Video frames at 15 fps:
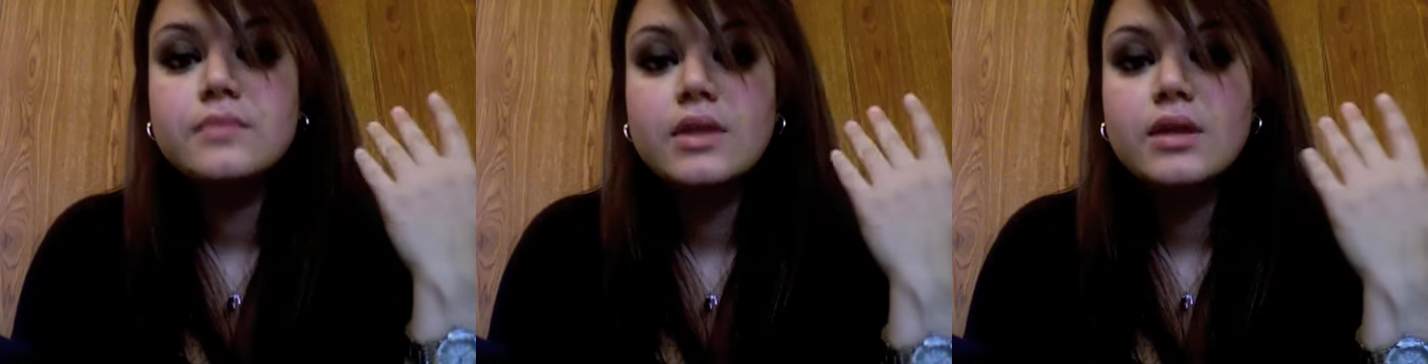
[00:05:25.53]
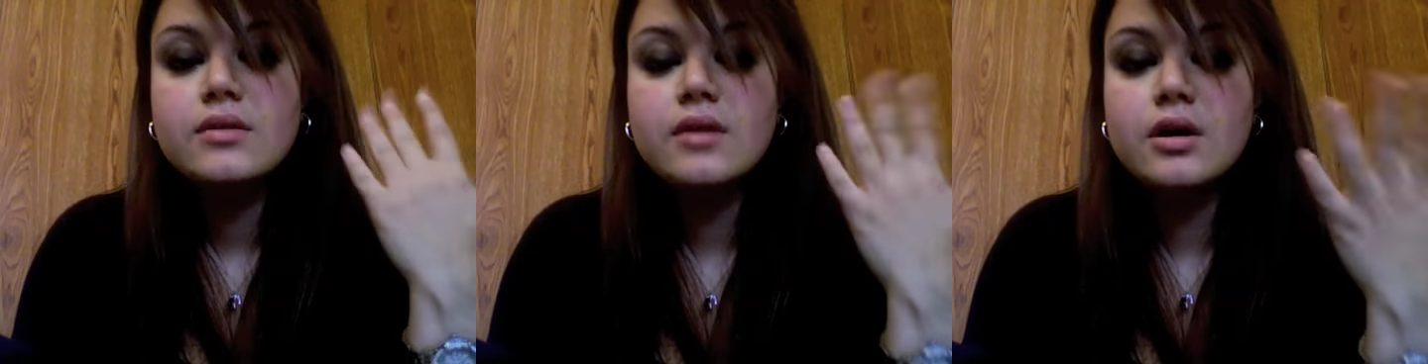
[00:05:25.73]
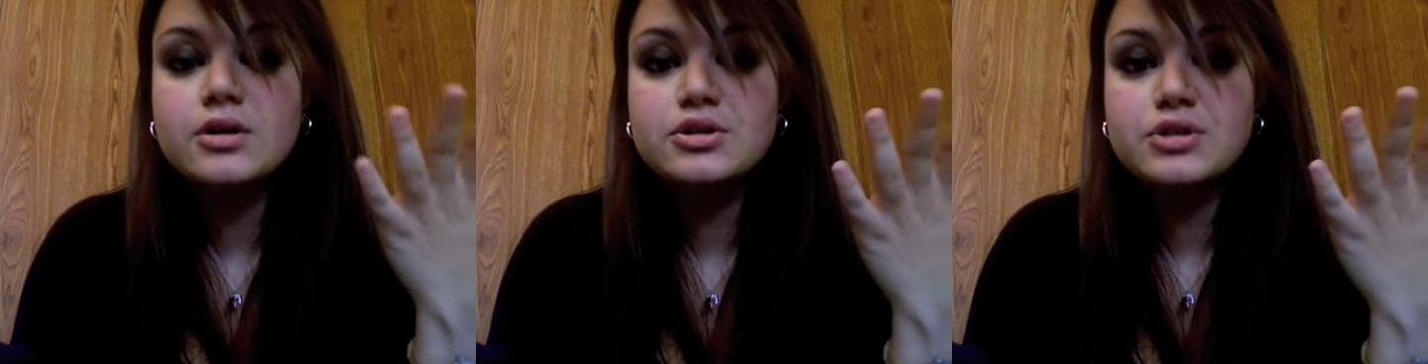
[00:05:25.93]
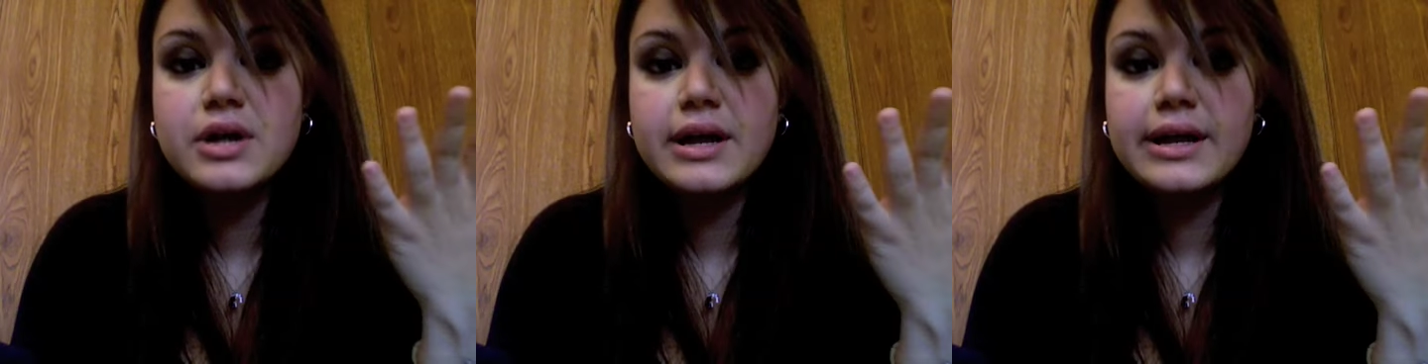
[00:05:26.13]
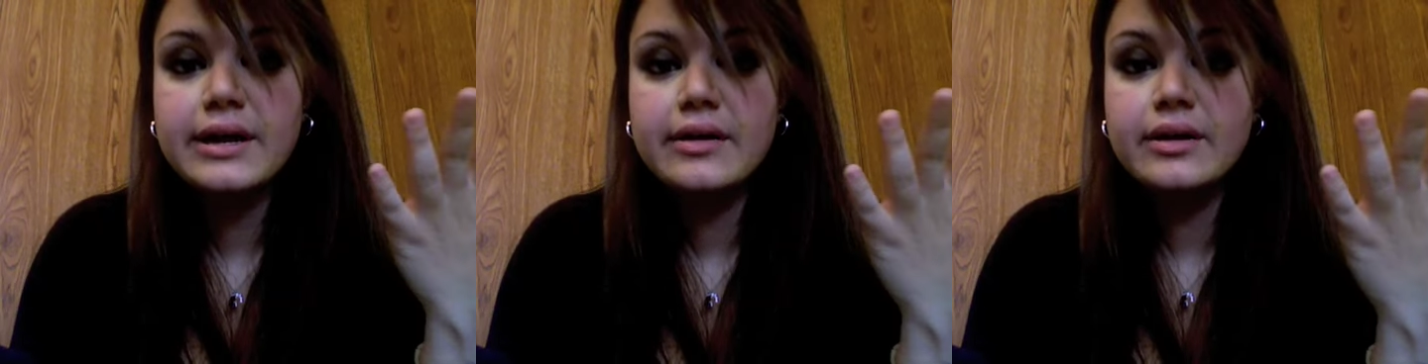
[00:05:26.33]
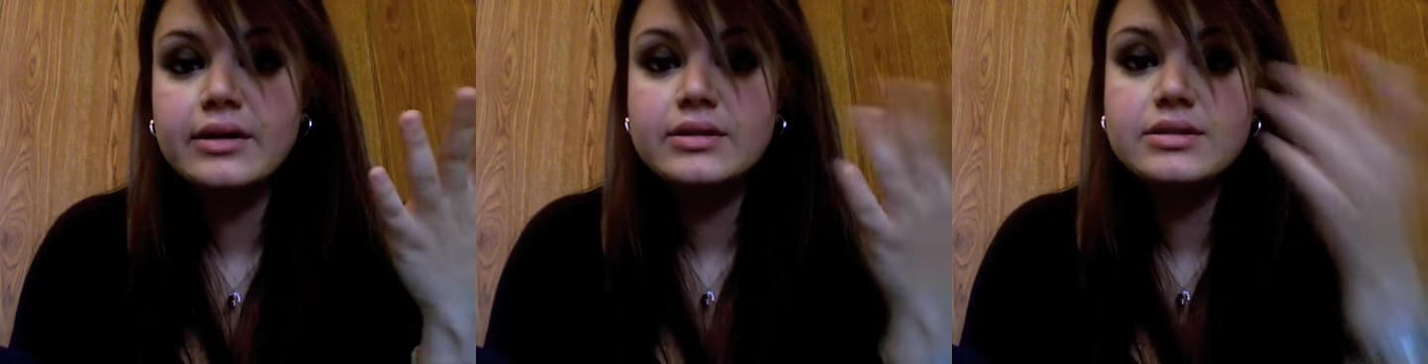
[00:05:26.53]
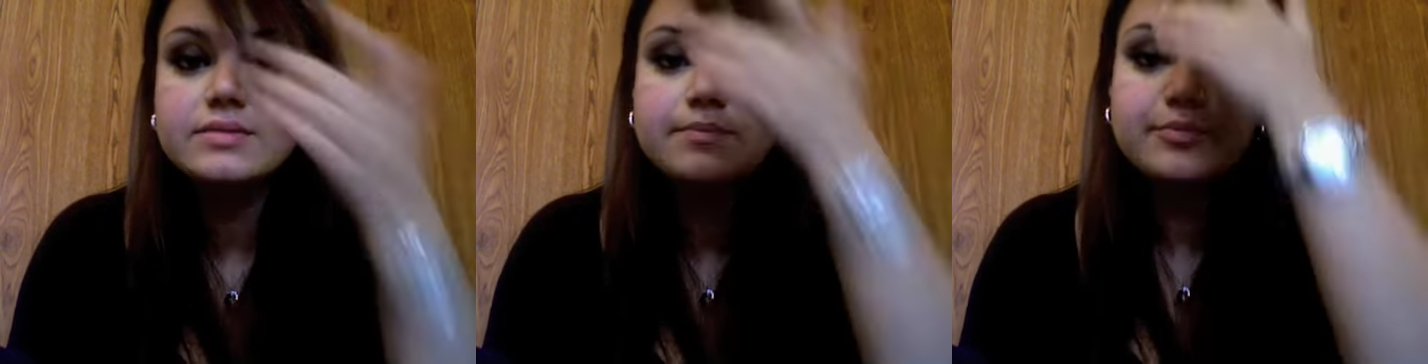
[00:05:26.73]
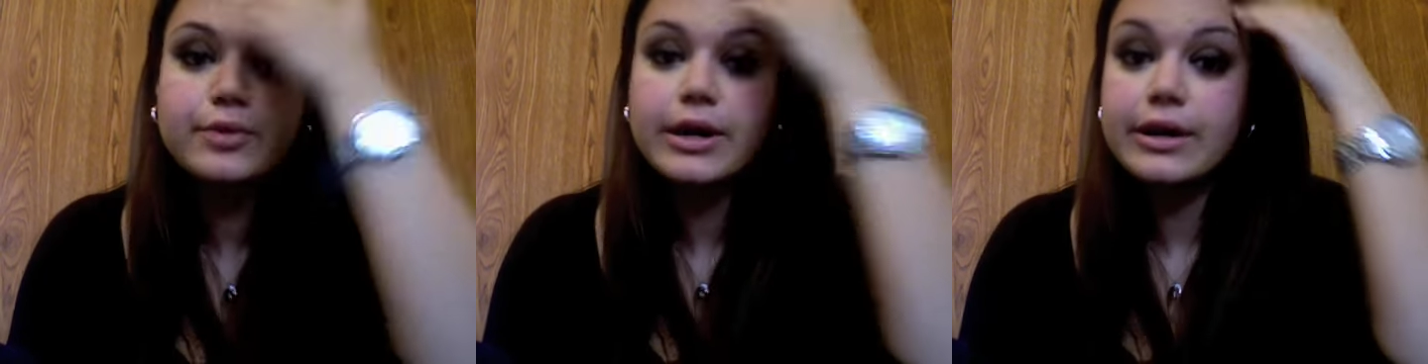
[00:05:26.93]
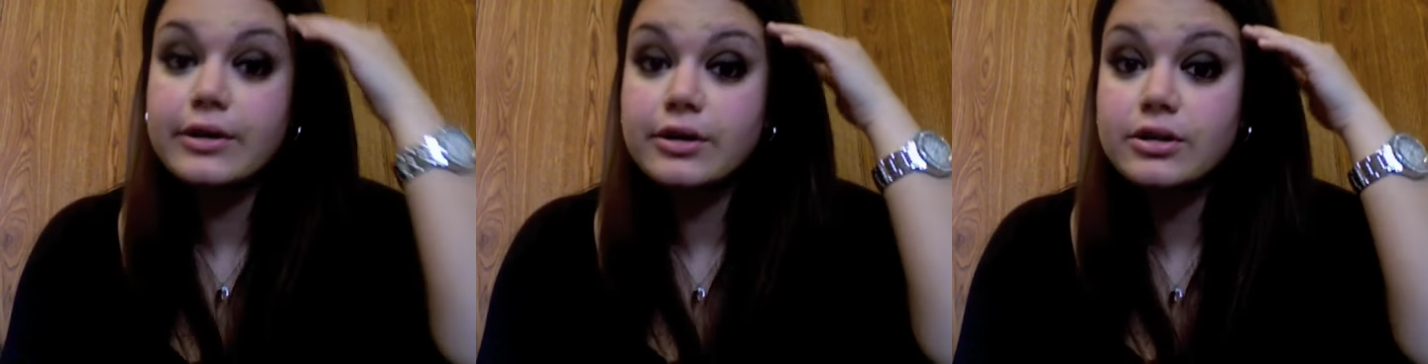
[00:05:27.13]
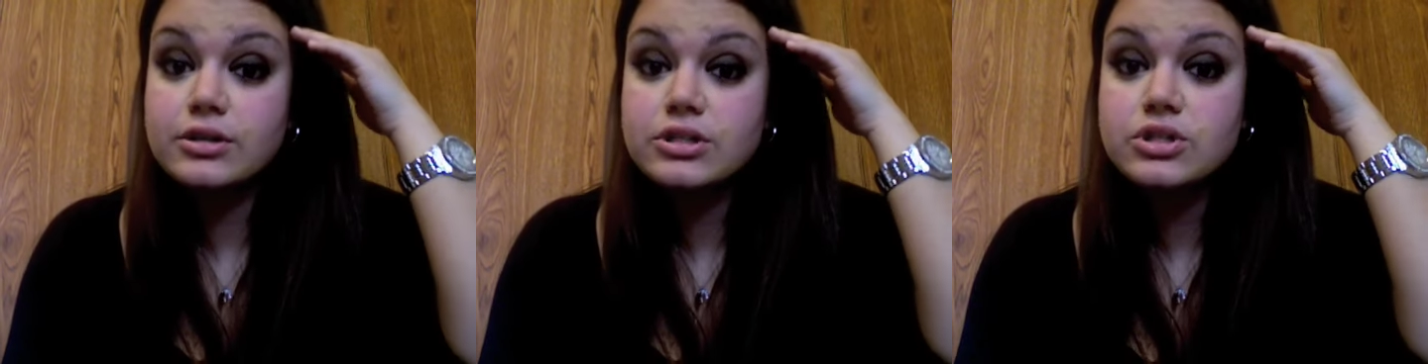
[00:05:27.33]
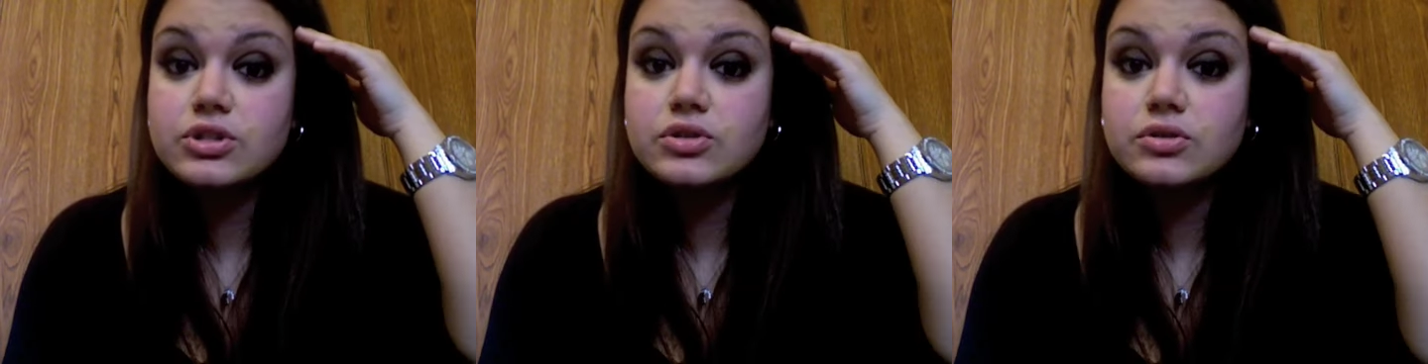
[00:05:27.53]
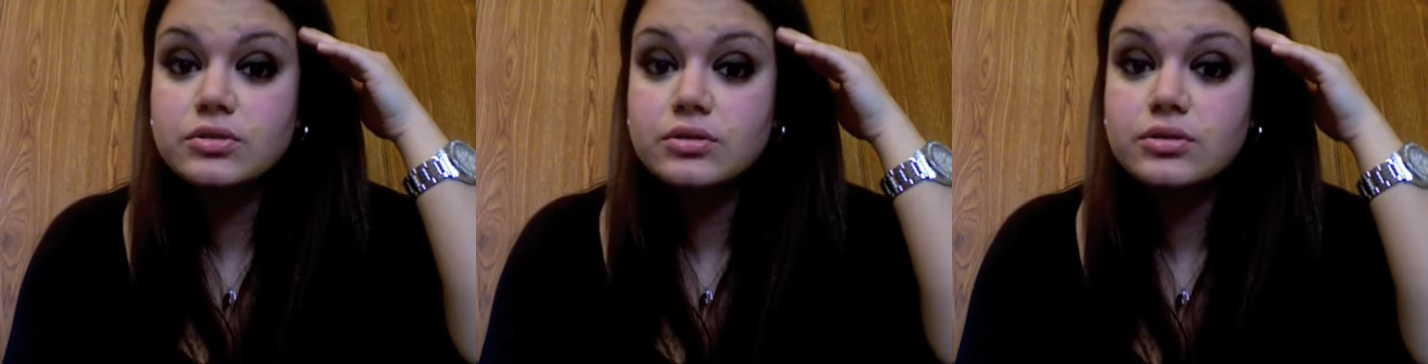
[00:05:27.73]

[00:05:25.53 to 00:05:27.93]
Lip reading: the under eye area is brighter, so